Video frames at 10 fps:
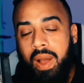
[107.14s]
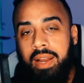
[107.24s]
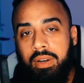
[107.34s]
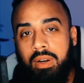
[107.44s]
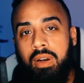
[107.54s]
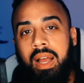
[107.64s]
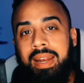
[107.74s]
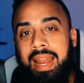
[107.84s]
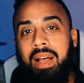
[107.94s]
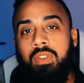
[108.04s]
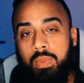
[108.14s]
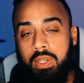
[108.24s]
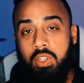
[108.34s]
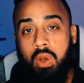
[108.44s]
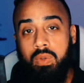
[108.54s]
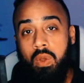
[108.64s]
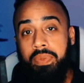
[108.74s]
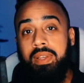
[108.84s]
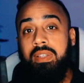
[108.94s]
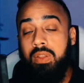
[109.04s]
Fighter announcement show. So
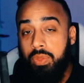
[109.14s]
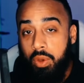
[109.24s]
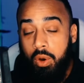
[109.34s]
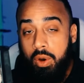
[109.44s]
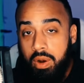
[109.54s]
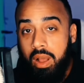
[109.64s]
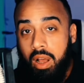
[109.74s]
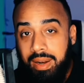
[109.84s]
this third